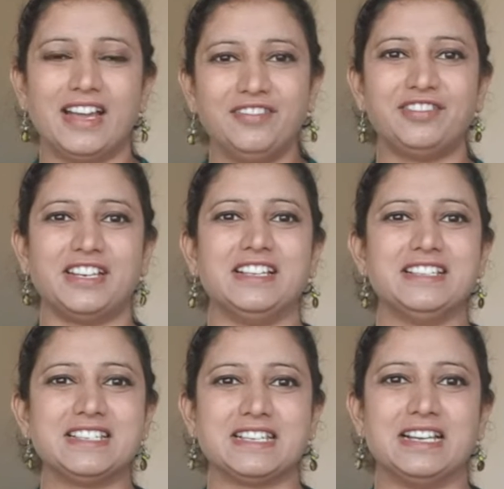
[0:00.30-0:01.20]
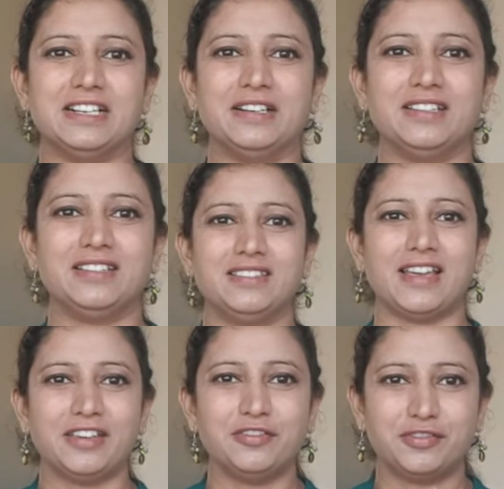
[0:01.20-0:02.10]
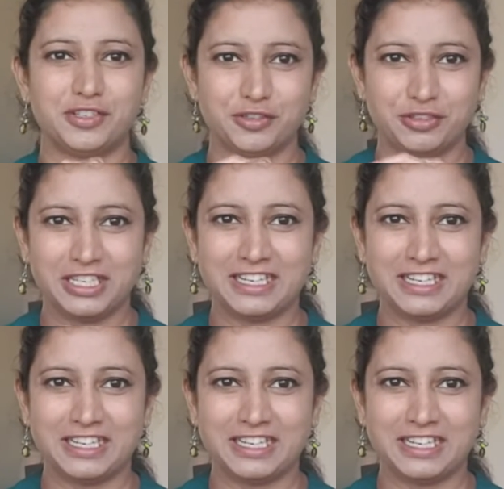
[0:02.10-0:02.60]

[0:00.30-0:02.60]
friends, thank you for tuning